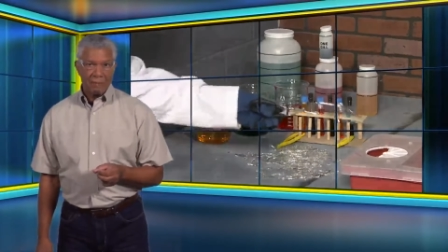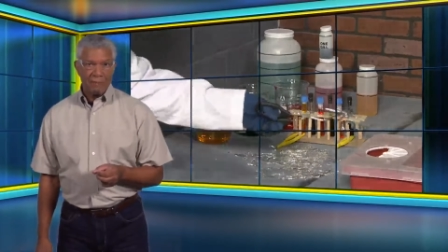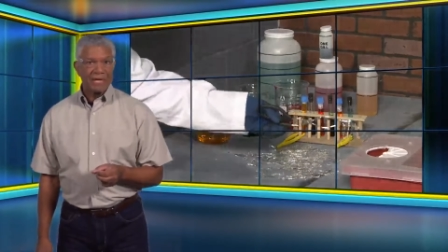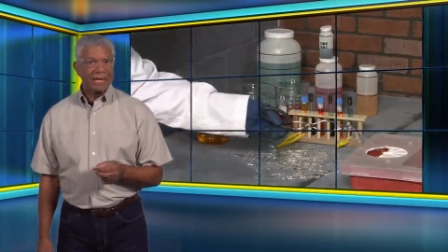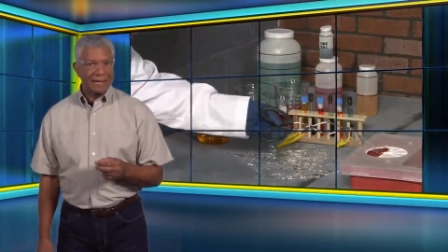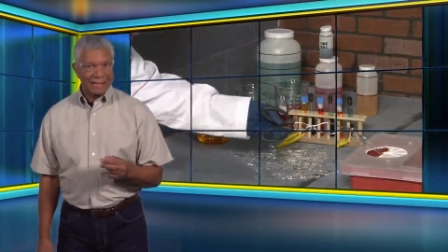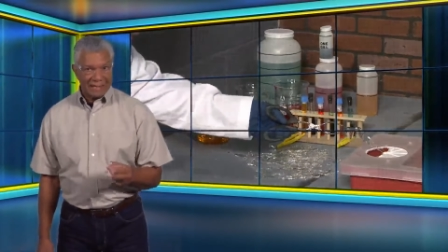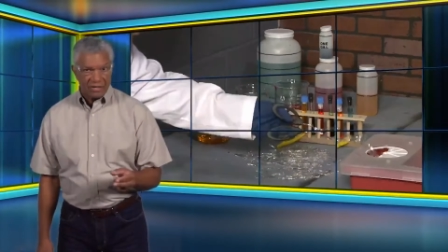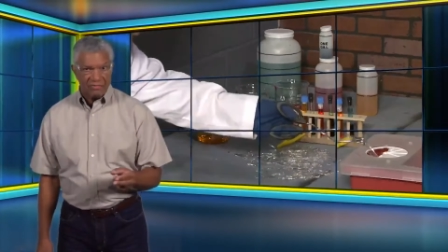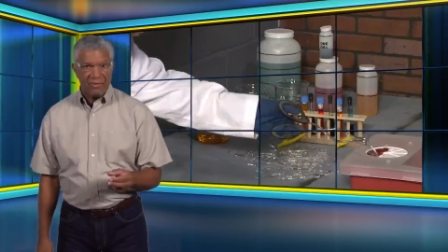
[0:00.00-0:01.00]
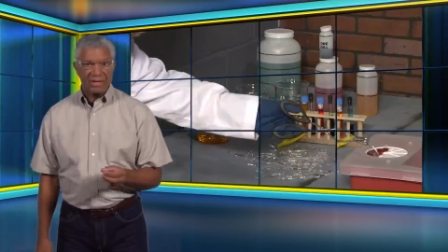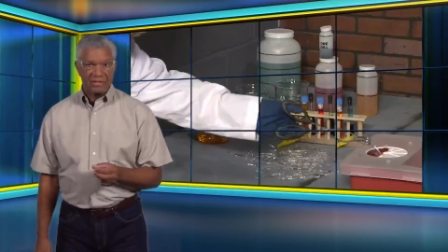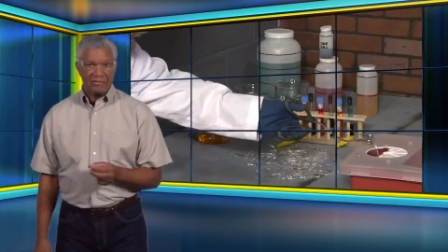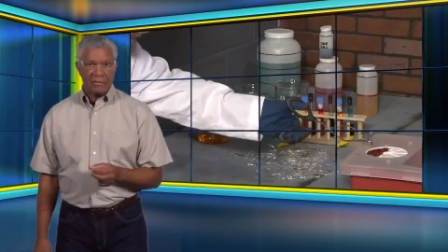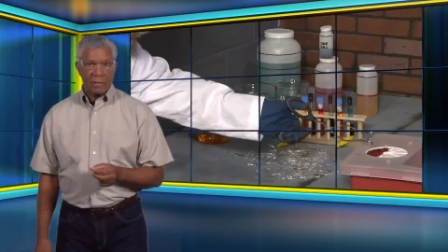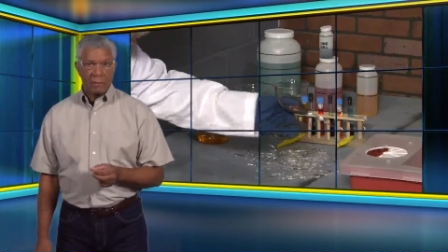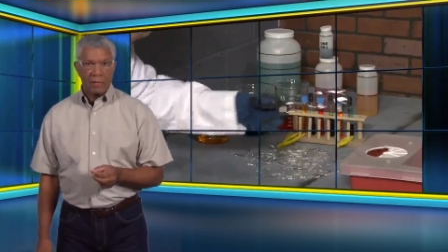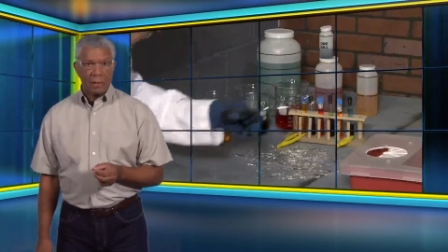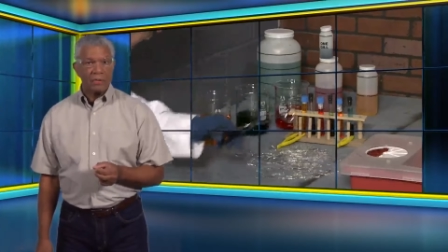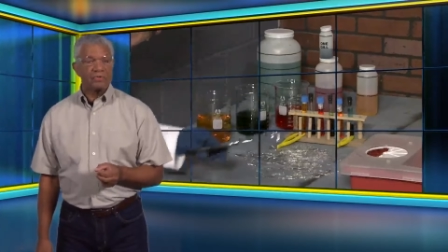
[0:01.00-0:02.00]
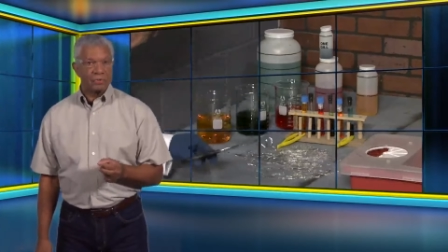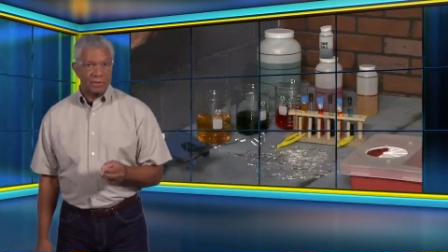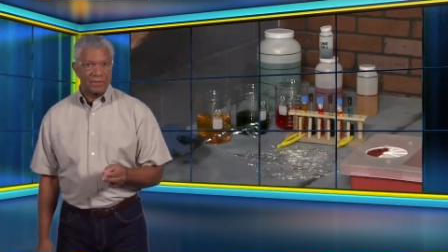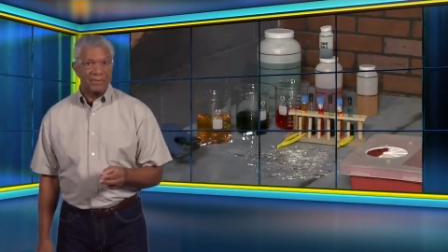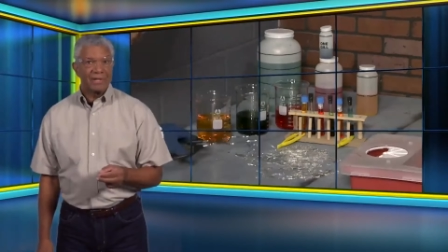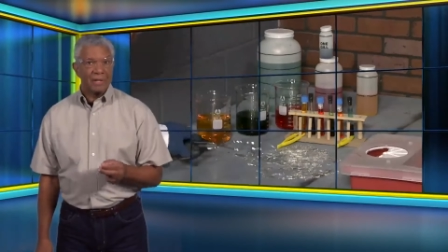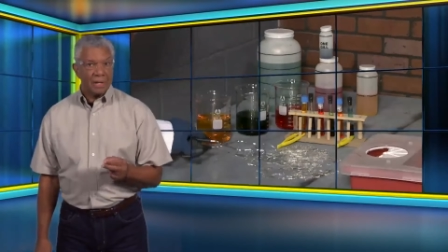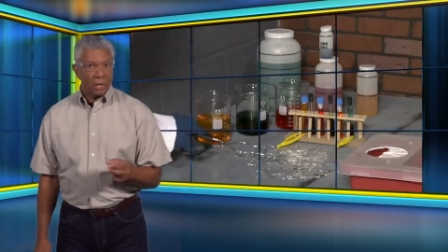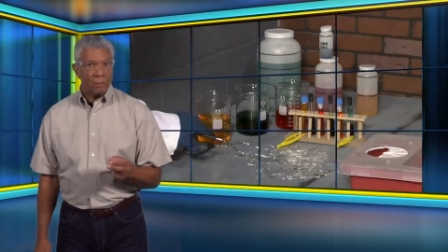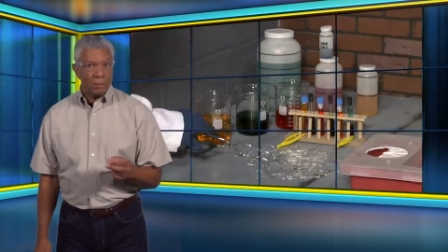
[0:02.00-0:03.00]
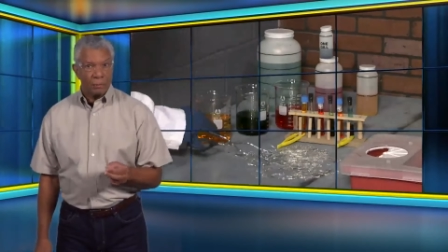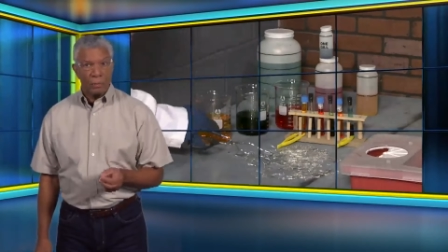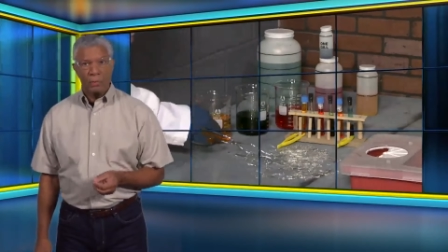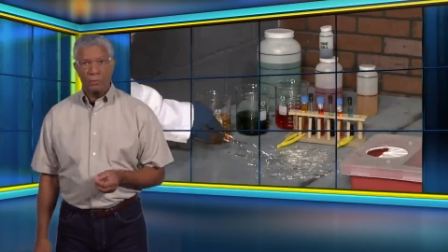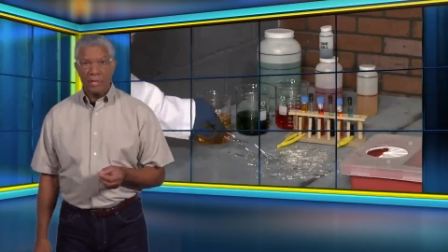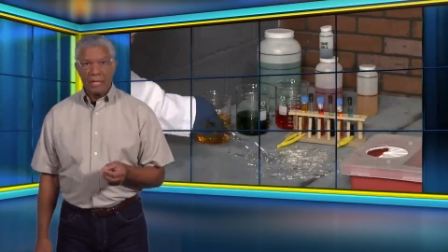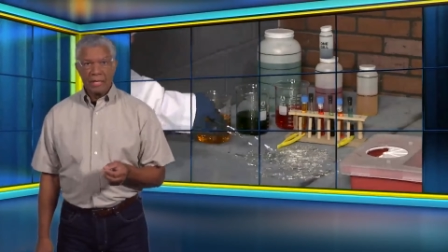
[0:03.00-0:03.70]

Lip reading: making it ineffective while also leaving an open wound.